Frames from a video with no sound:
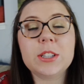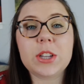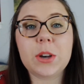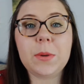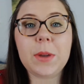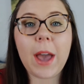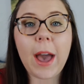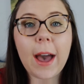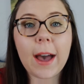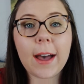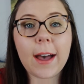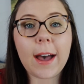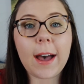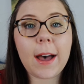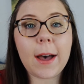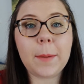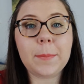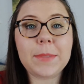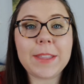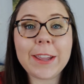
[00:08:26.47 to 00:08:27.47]
So
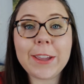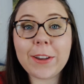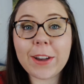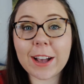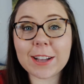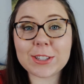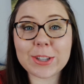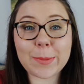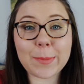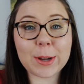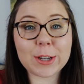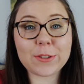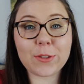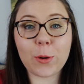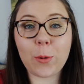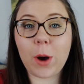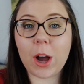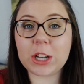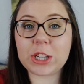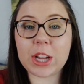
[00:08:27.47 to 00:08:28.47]
yeah, thank you guys so much
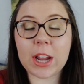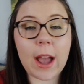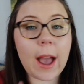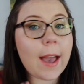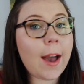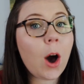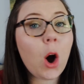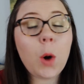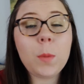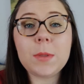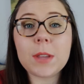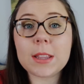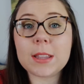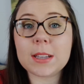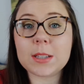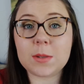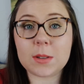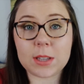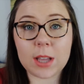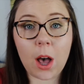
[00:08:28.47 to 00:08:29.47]
for watching. I hope that
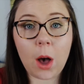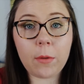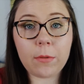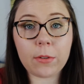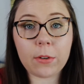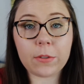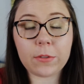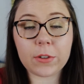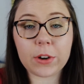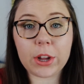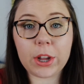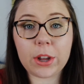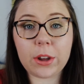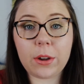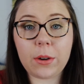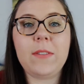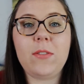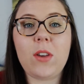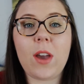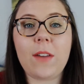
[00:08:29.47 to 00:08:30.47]
this was helpful for
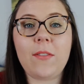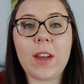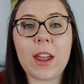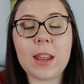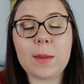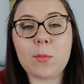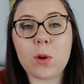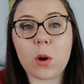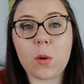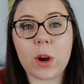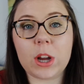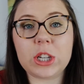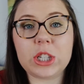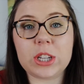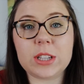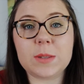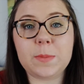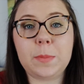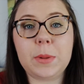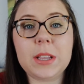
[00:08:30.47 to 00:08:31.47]
you. If you have any more
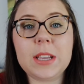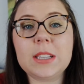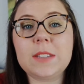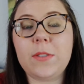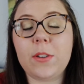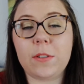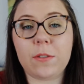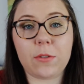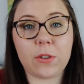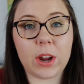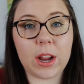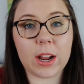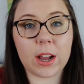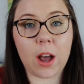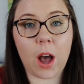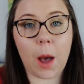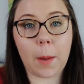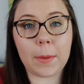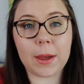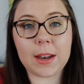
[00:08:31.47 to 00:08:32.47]
questions, please feel free to
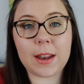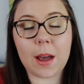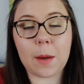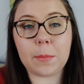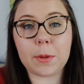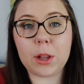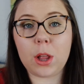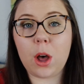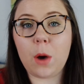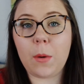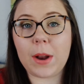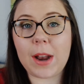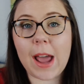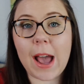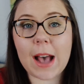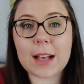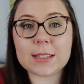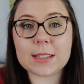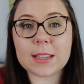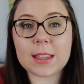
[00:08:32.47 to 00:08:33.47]
comment down below and
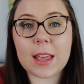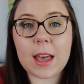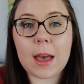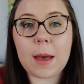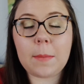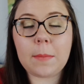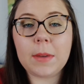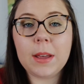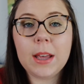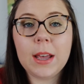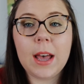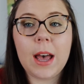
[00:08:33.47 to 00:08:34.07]
ask them.